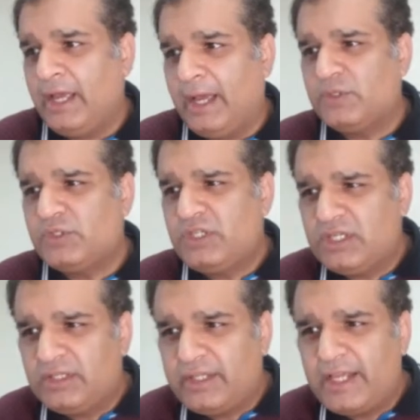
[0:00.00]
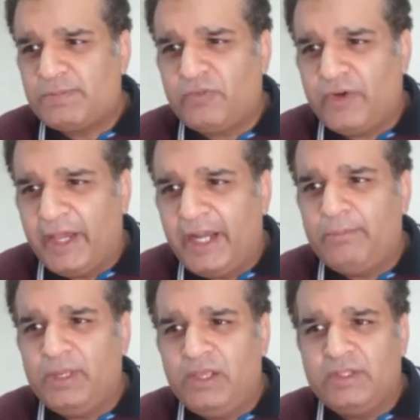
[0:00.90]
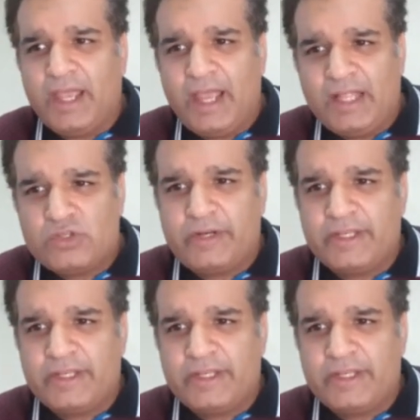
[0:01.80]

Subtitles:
a position that has provided me with hands-on